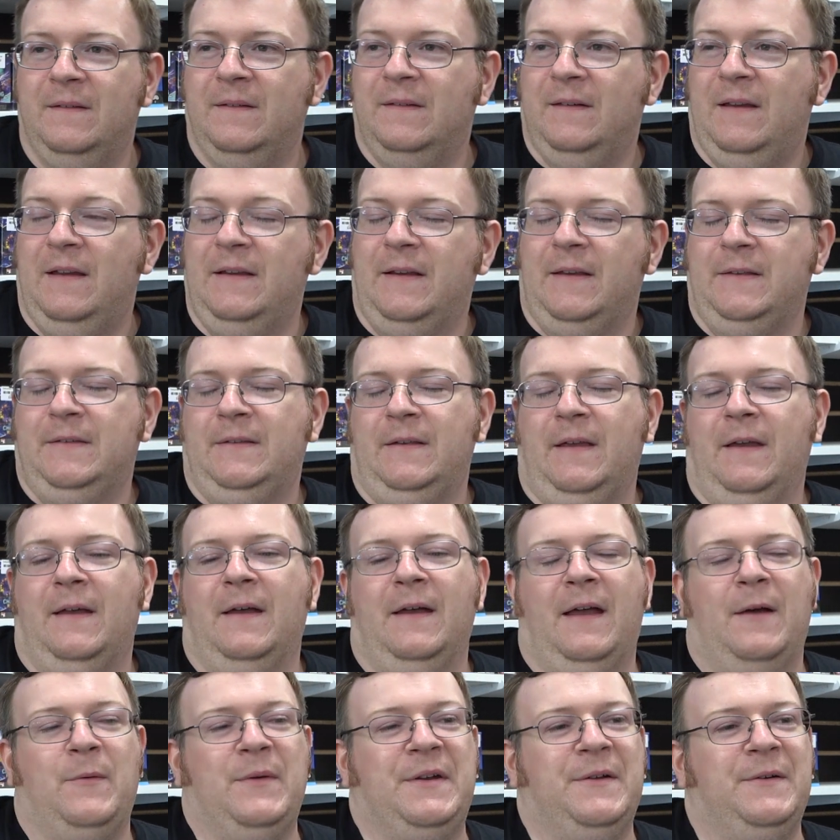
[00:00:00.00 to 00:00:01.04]
Hey guys,
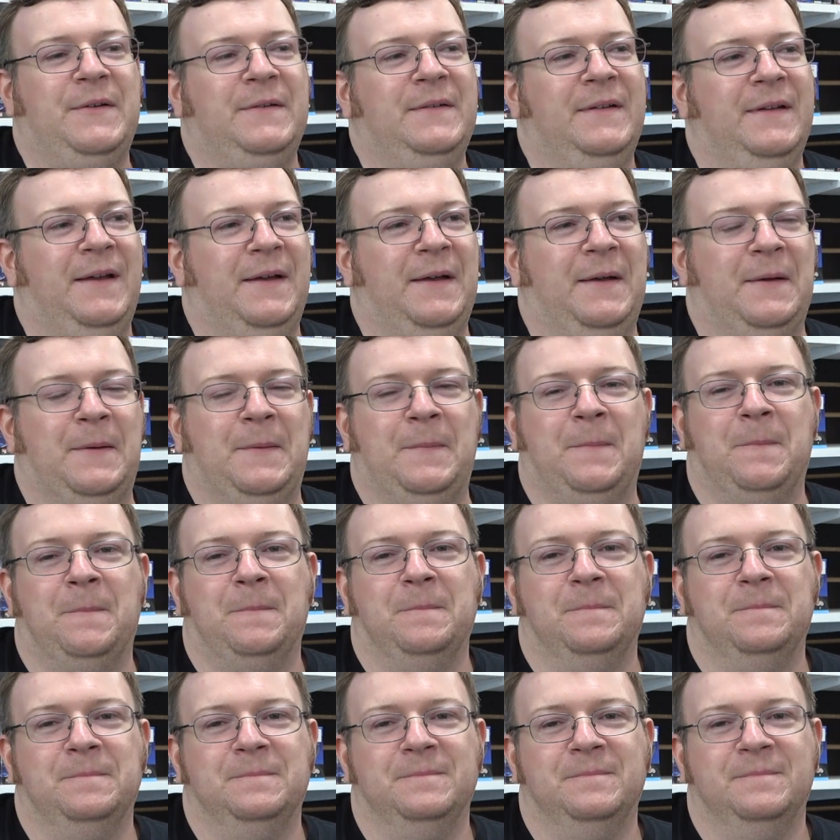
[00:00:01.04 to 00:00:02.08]
how we doing?
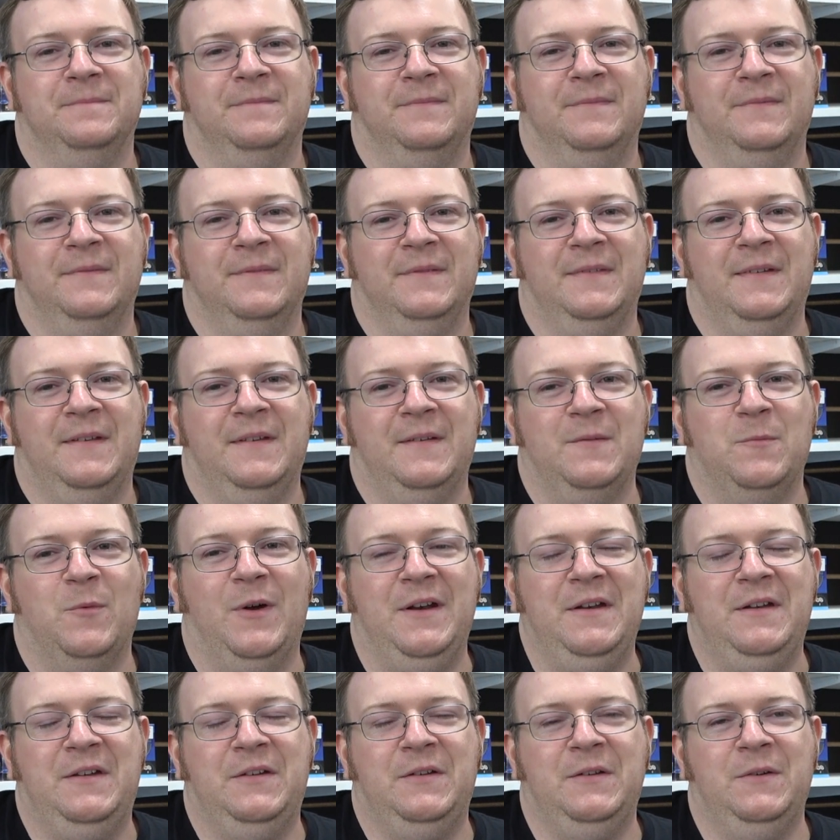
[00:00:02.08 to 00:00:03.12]

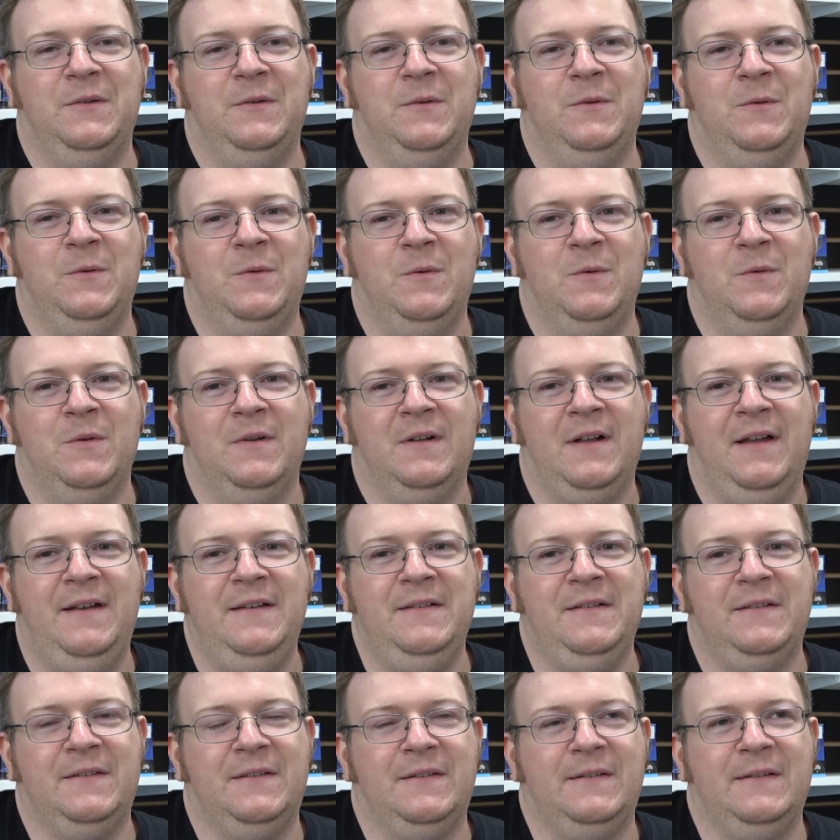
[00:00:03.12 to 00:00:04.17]
Wanted to kind of
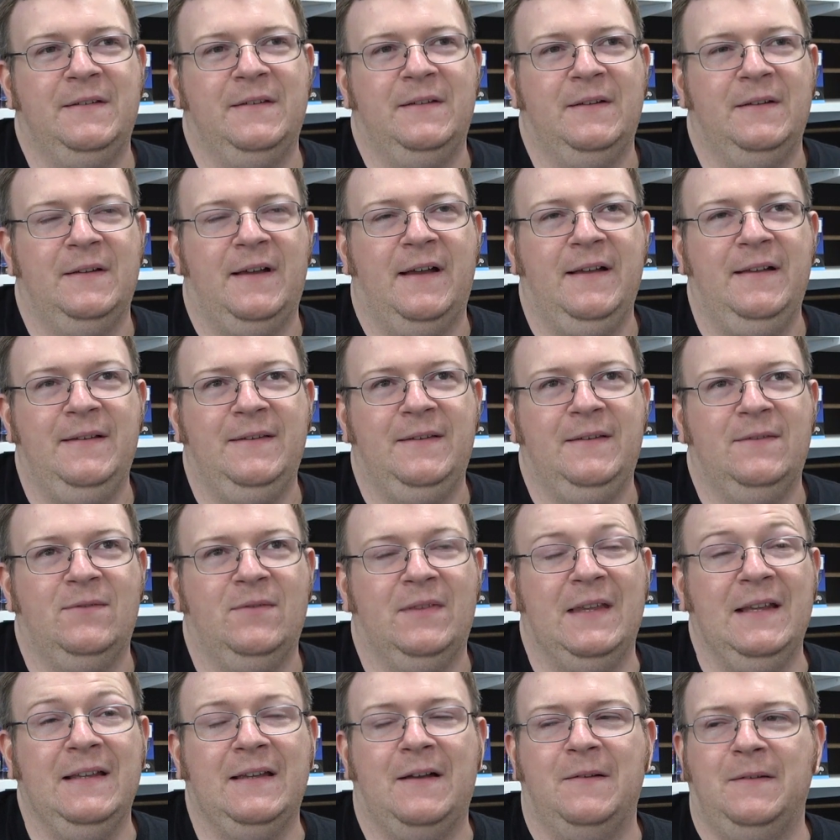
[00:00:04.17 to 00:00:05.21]
just, I guess,
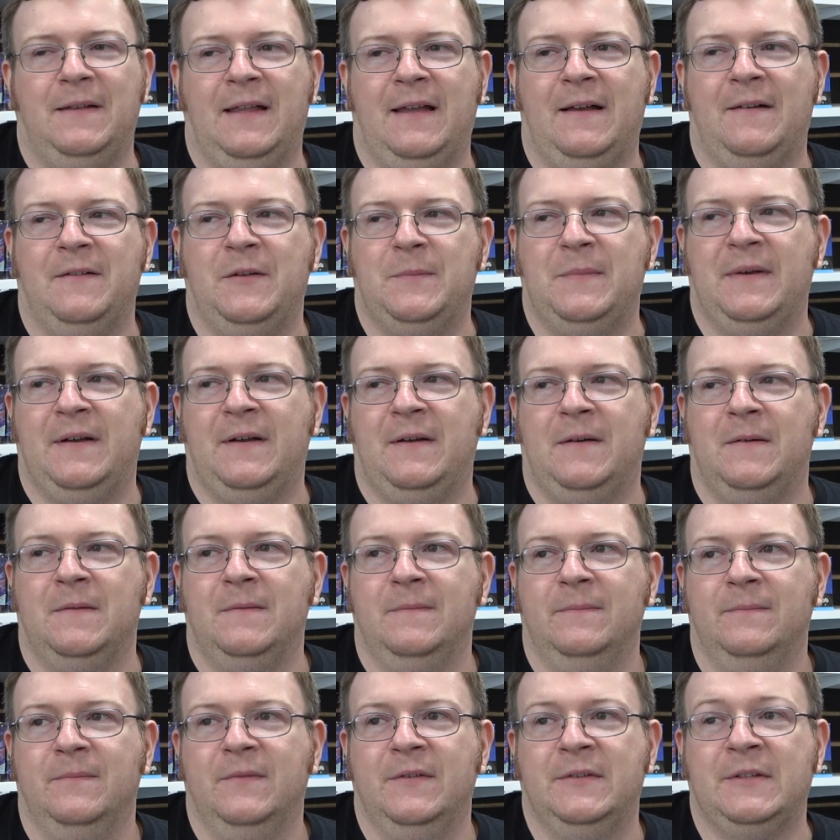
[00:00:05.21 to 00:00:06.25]
think out loud about
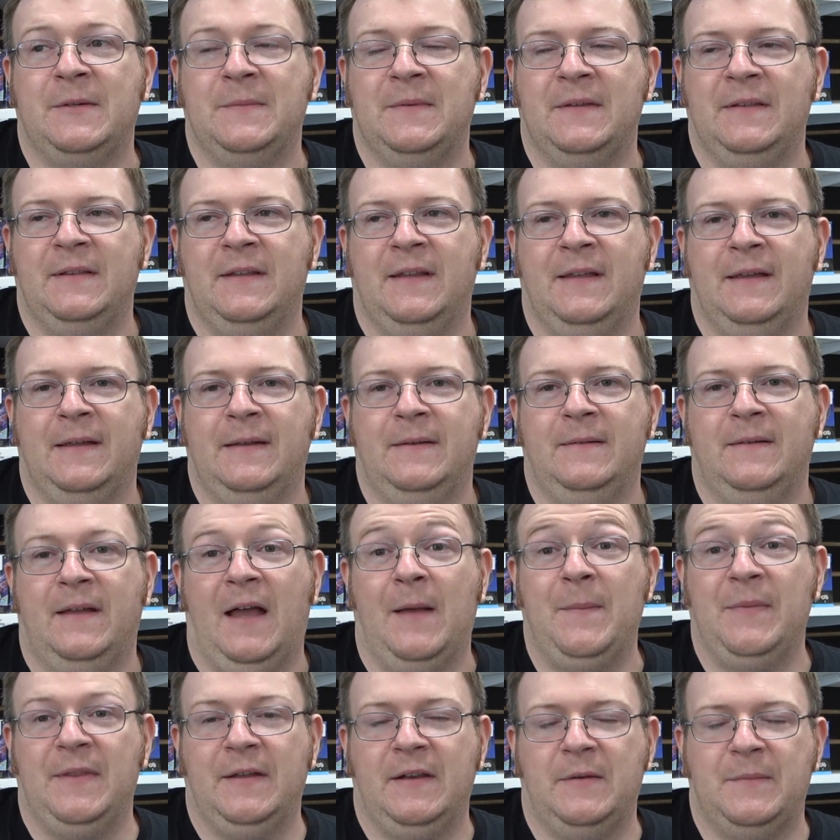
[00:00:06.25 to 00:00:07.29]
something that
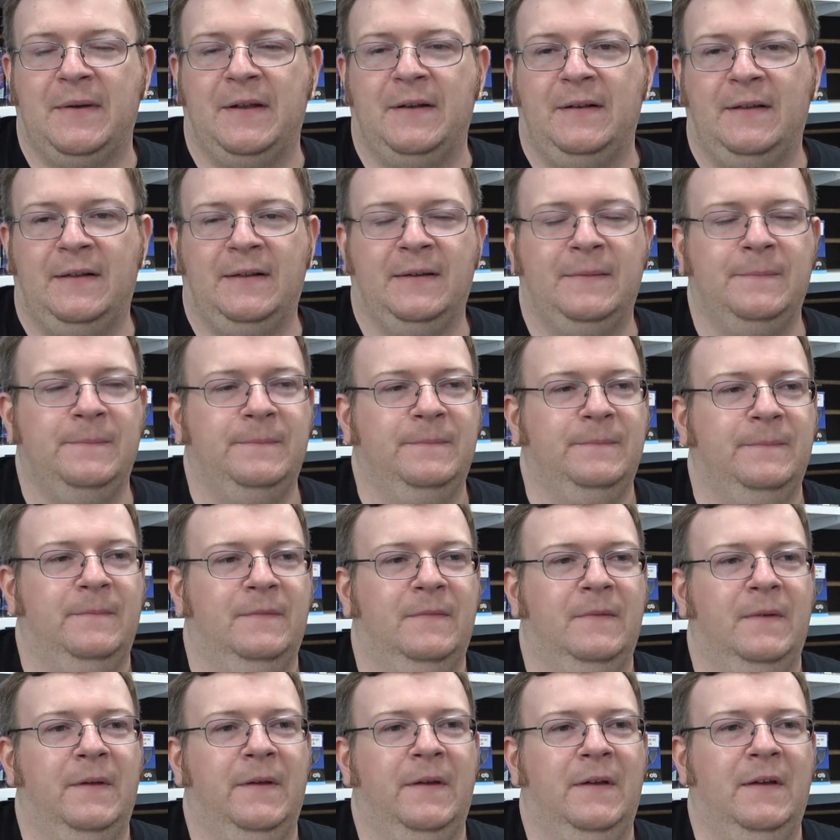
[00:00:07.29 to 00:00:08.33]
I've been thinking about a lot.
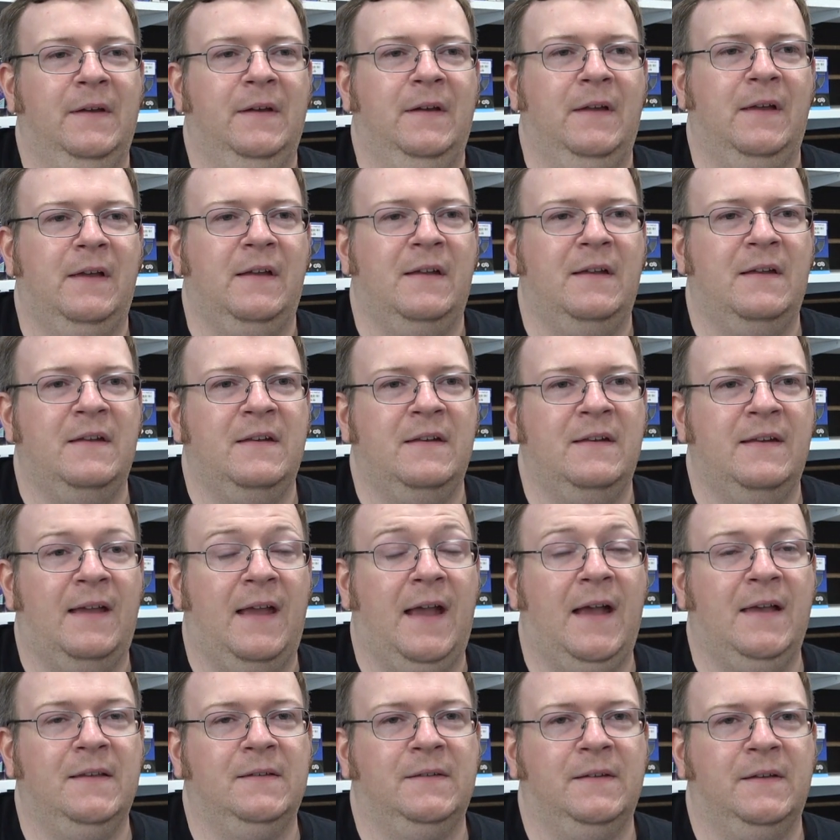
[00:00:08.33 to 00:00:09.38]
And
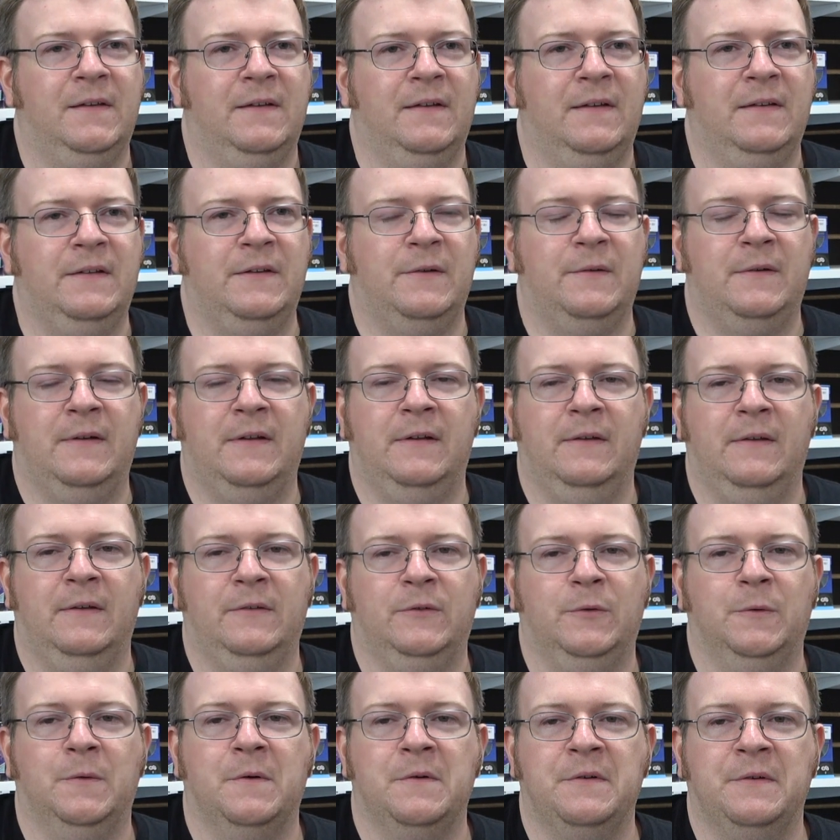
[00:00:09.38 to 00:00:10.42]
as a
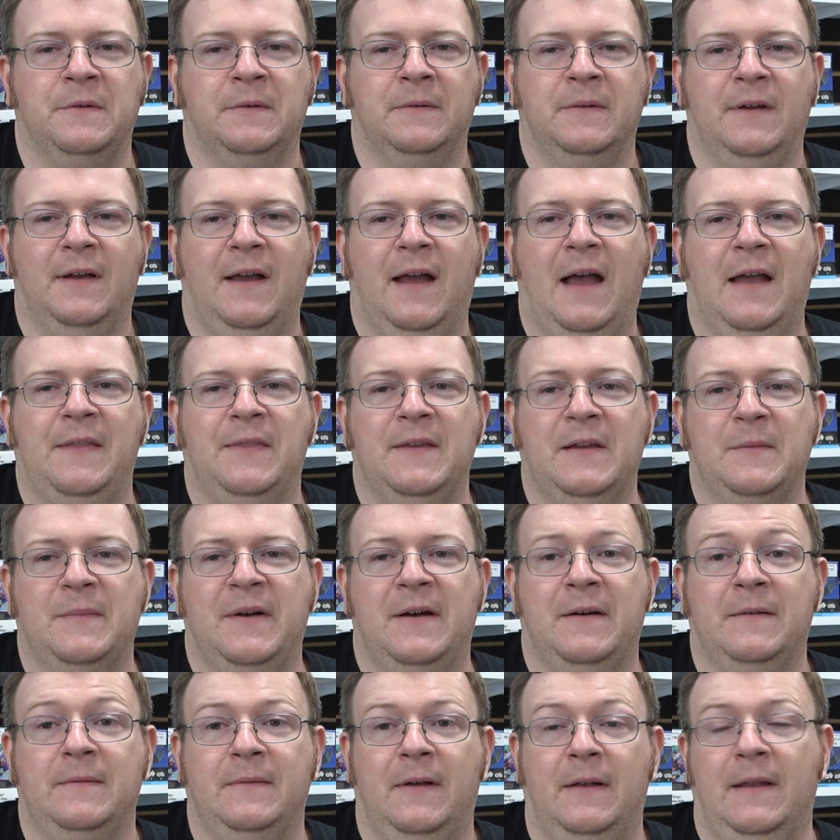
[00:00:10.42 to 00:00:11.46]
store owner, I think
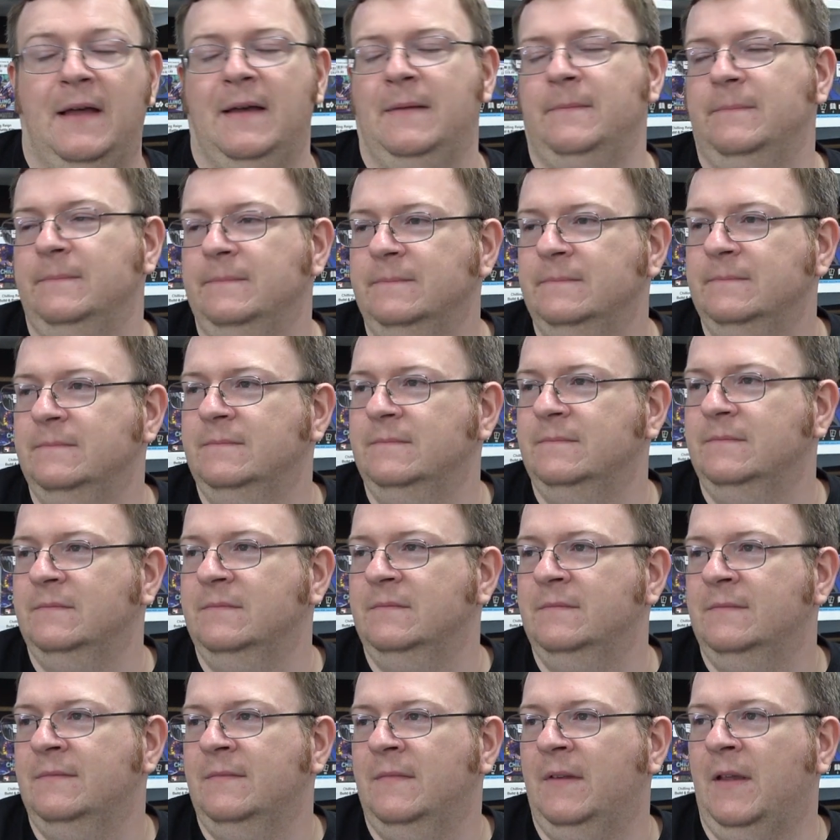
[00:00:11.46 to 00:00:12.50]
about a lot
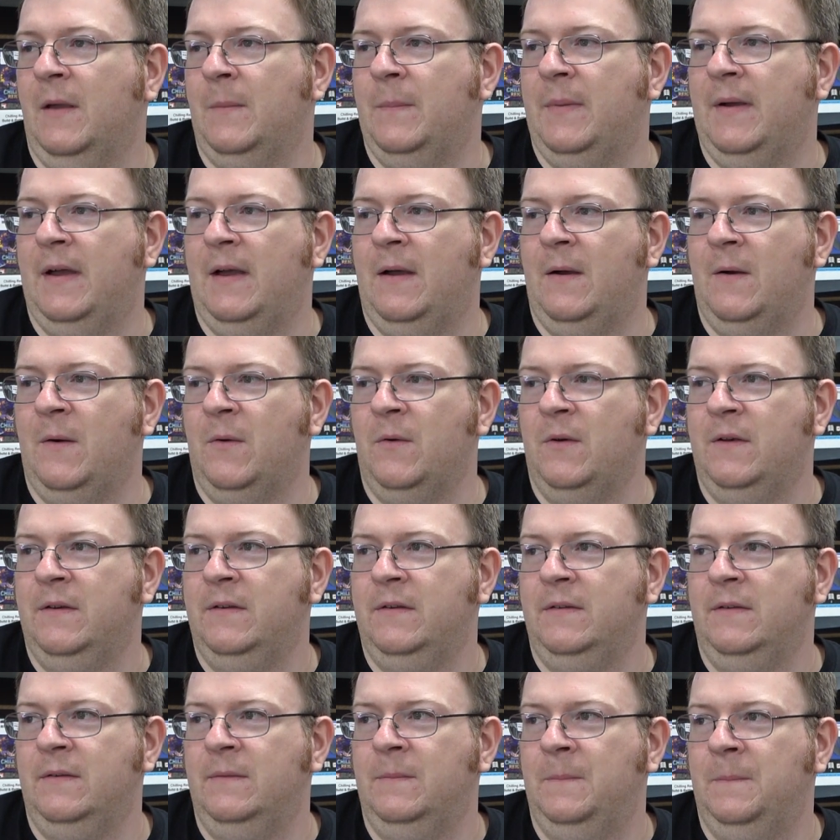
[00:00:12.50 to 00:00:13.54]
about